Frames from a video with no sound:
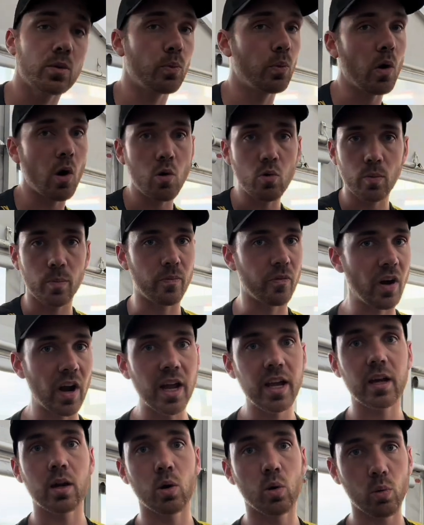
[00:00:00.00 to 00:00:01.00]
won't
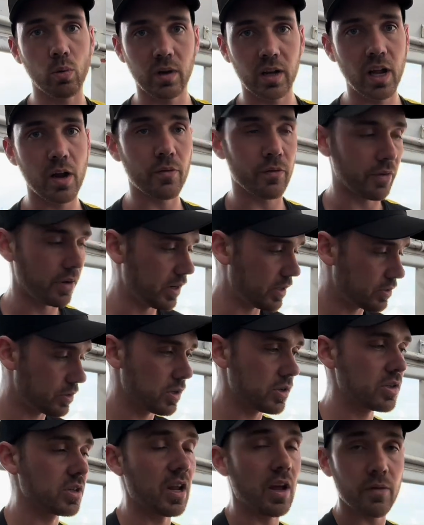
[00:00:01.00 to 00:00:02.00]
break or whatever. It
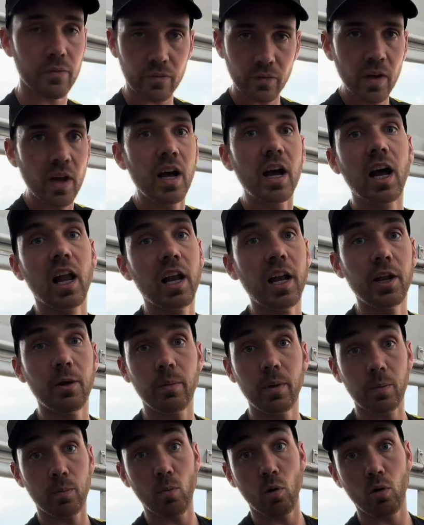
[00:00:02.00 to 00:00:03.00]
just have a
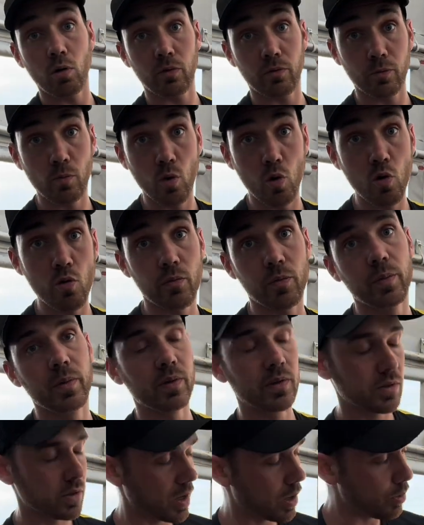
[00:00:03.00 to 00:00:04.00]
little bit more of
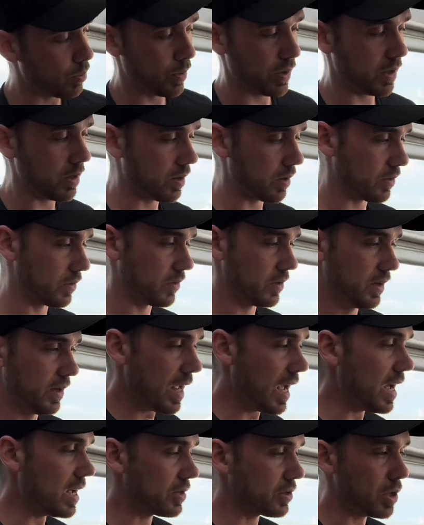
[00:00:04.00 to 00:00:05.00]
movement. So we got,
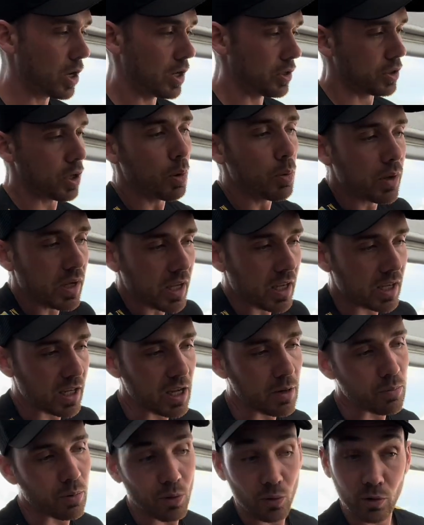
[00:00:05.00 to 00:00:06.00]
so we can
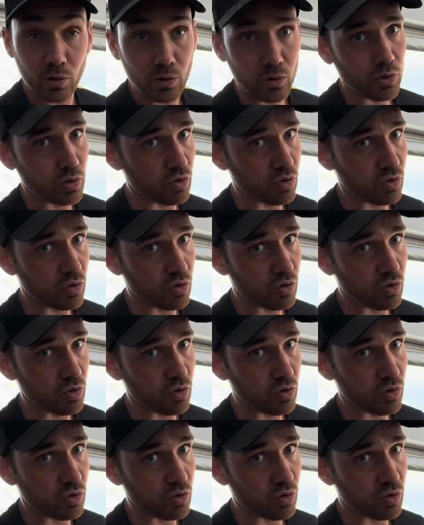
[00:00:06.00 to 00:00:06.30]
keep longer on